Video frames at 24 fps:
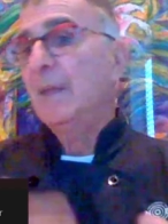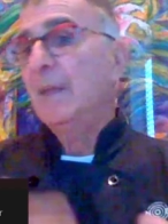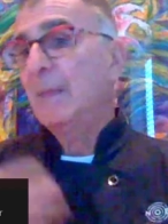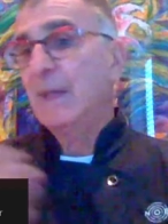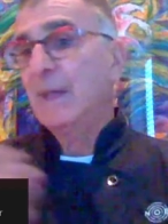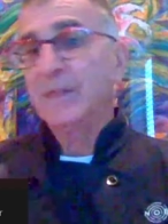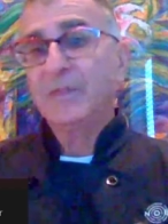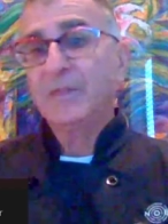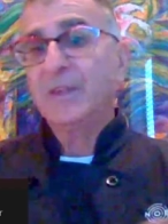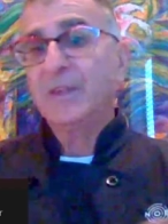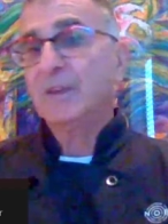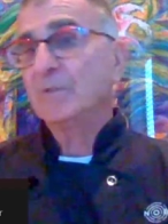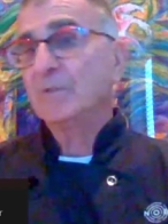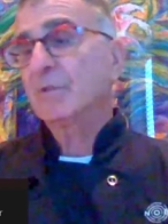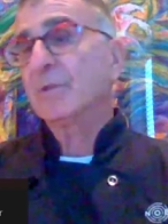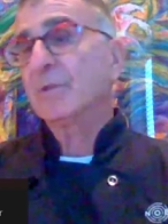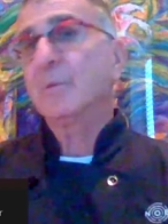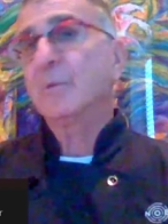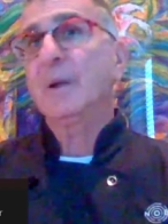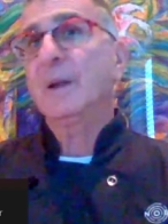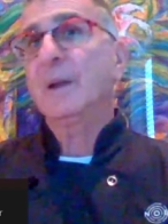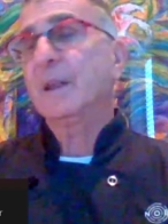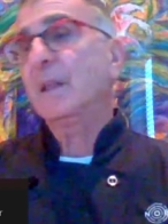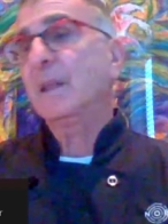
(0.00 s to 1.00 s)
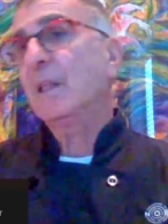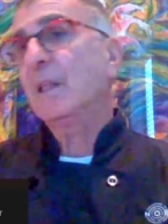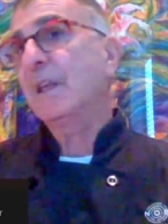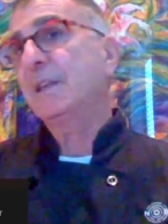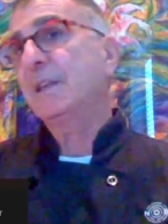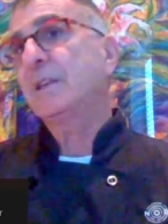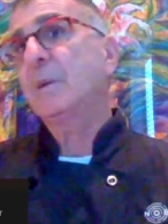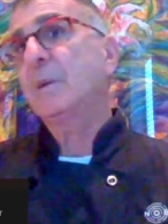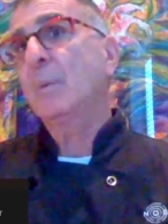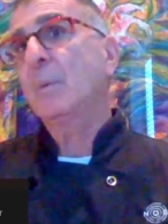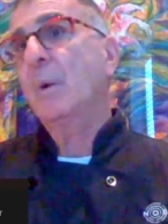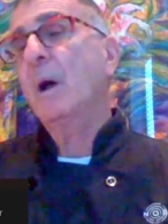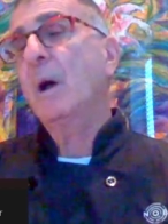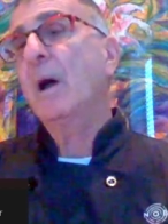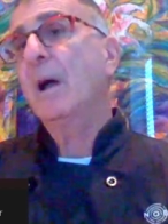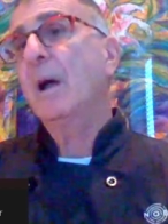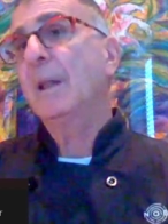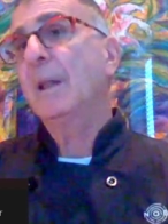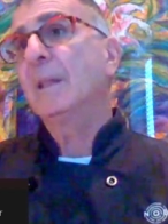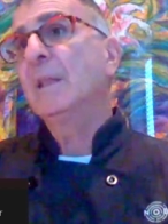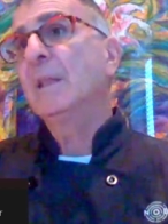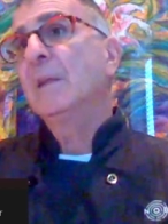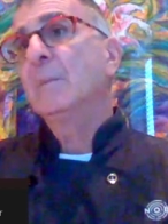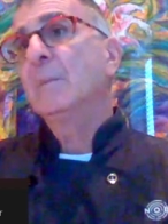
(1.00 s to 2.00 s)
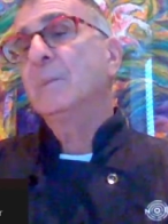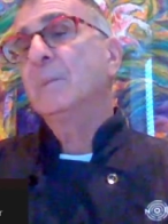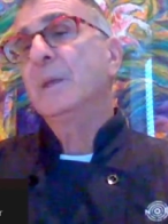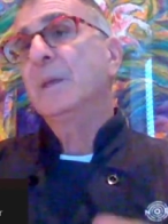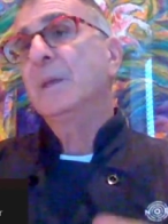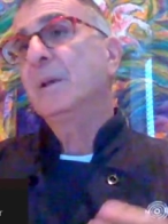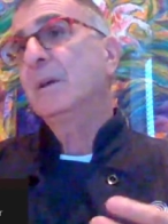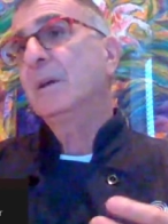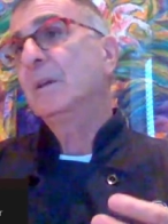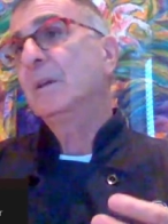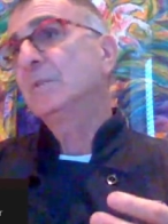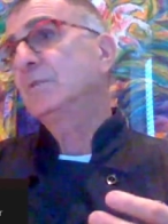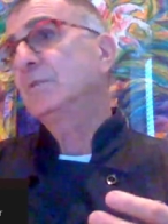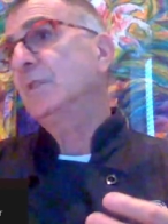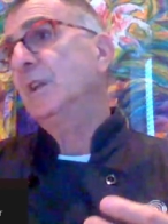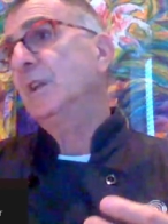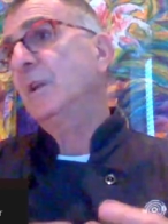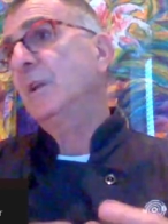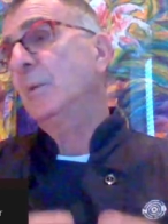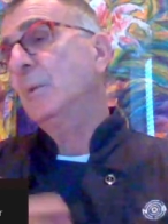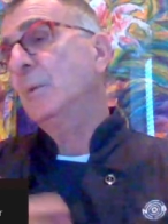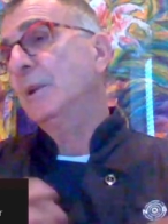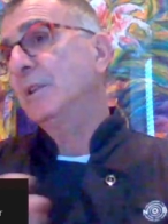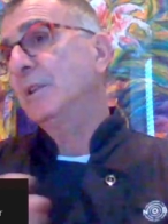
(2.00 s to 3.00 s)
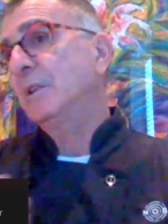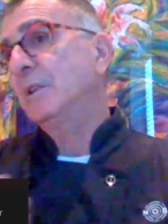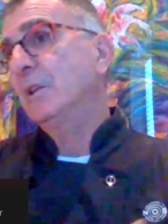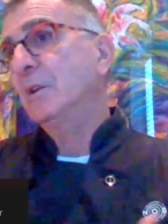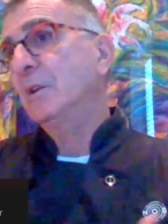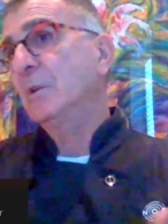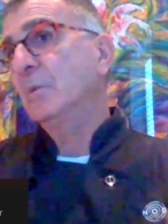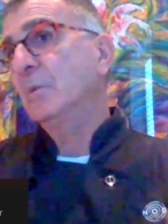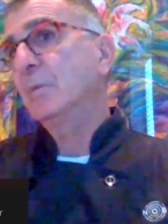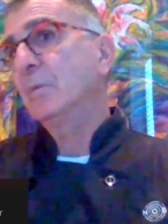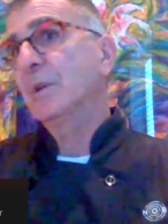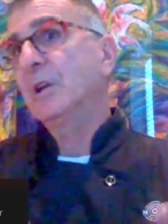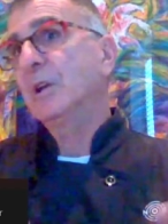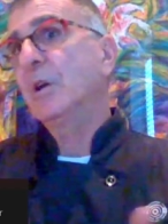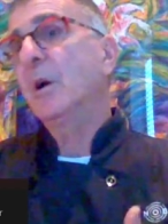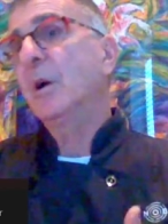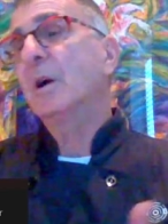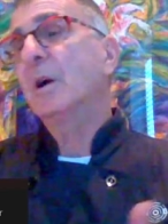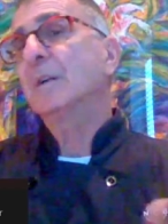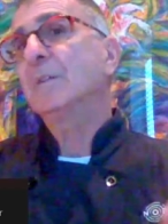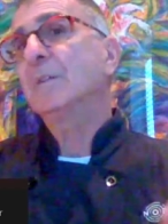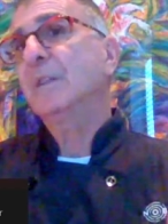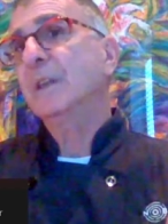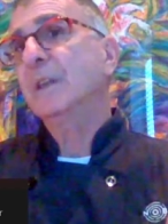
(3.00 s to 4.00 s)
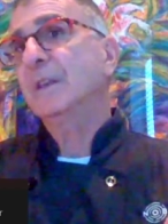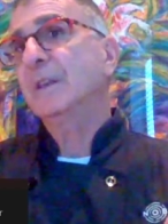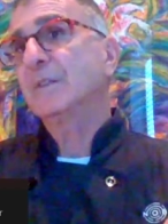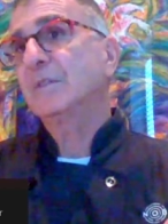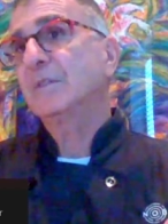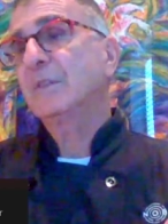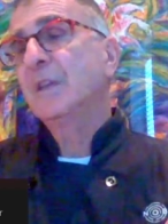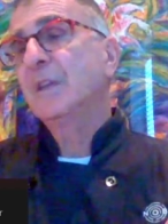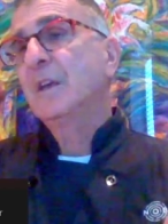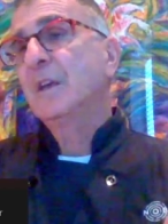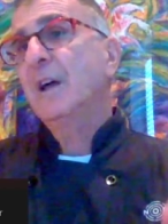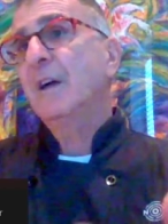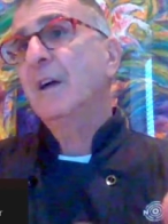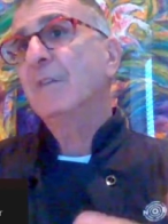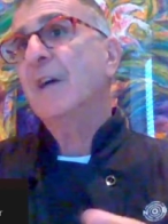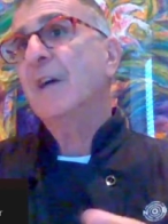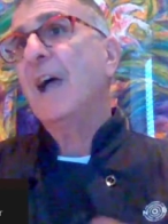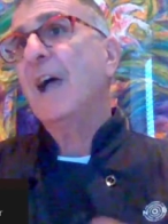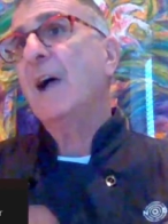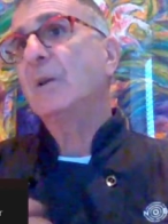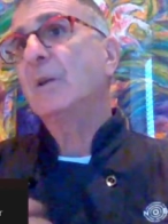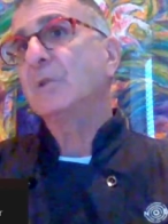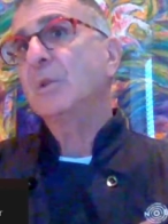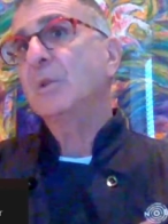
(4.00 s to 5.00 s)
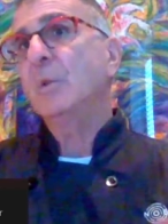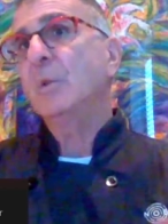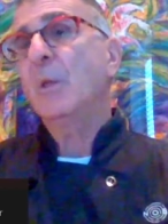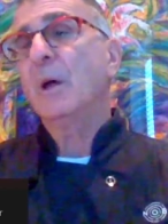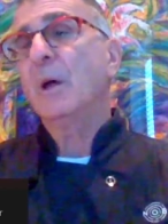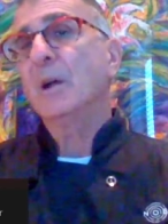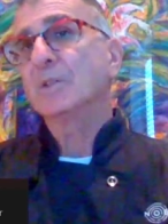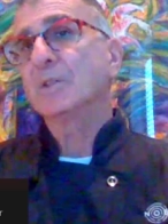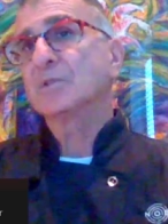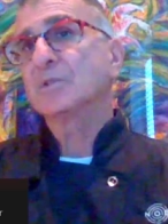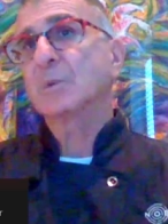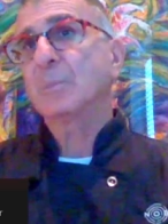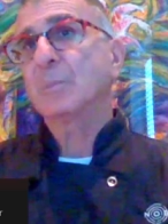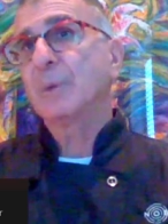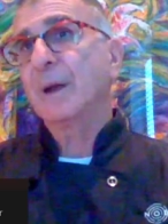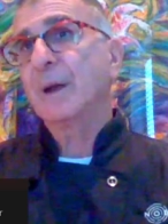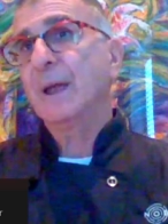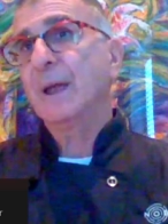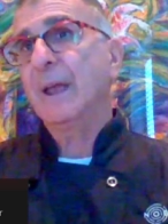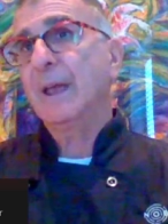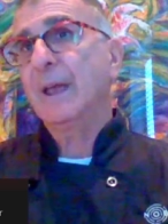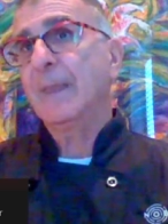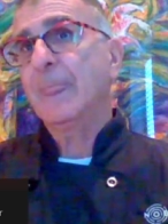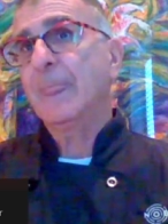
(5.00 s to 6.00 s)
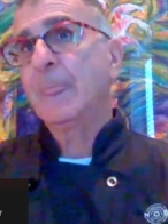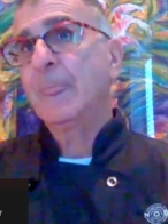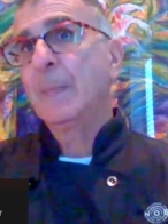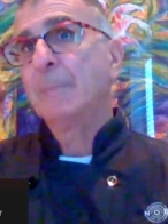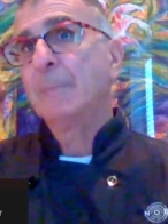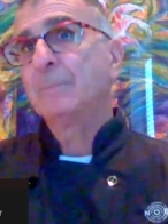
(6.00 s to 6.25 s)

and that things are running like you want. Because, you know, when you, regardless of how you launch a brand,